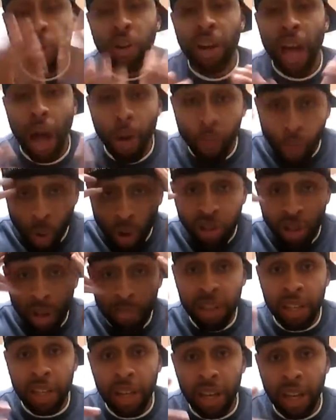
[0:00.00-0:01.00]
Okay, I want
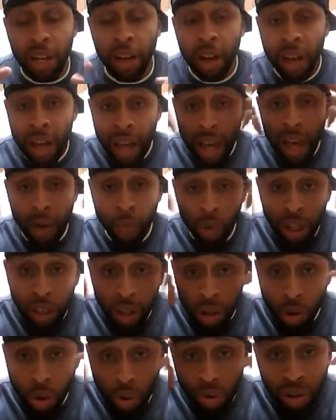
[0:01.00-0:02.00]
you to be good here. If
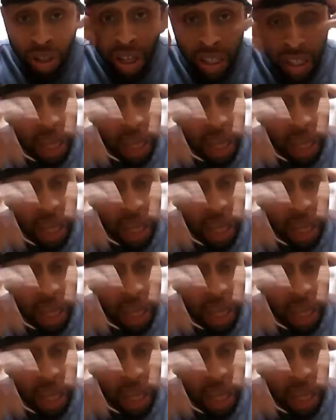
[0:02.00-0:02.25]
we lose